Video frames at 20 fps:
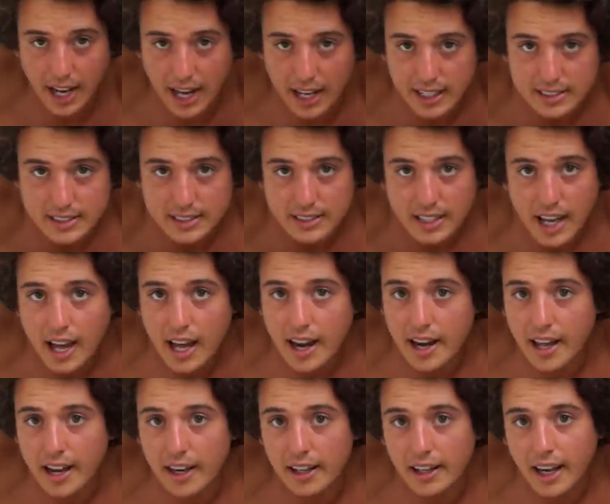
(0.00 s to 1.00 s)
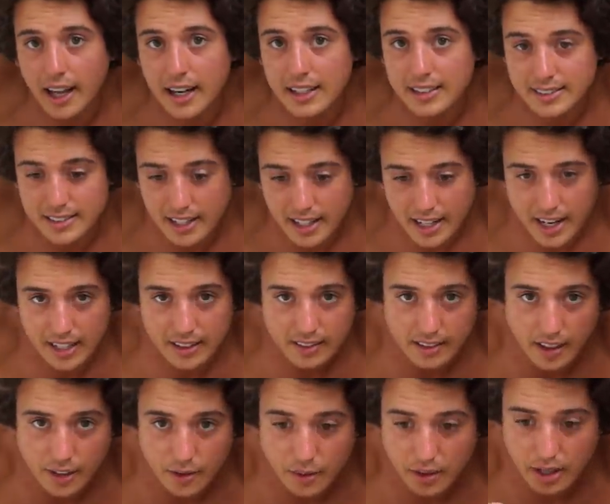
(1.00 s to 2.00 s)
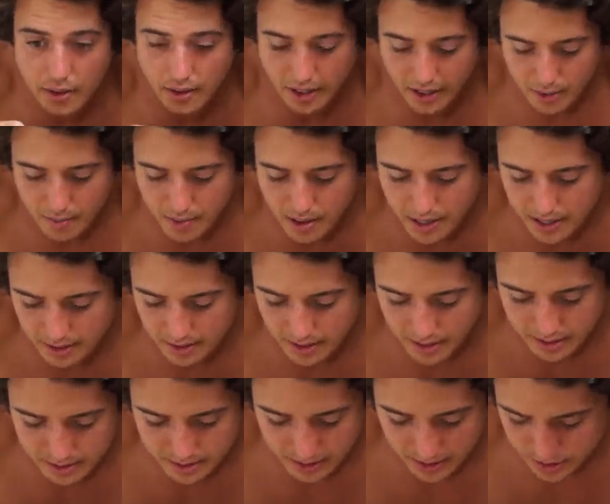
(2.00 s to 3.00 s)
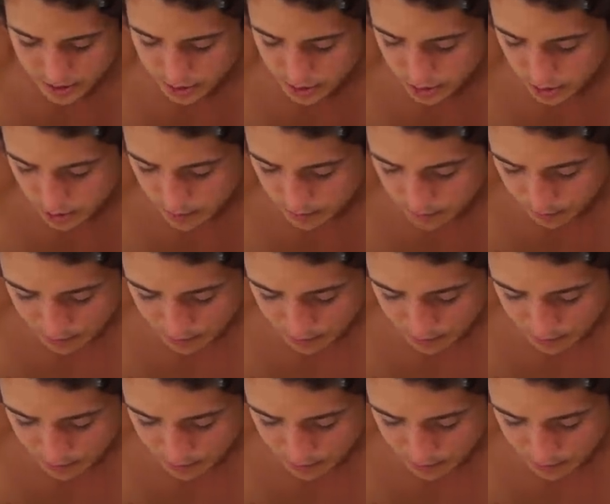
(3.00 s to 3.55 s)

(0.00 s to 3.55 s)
handstand and calisthenics, I really recommend this exercise too,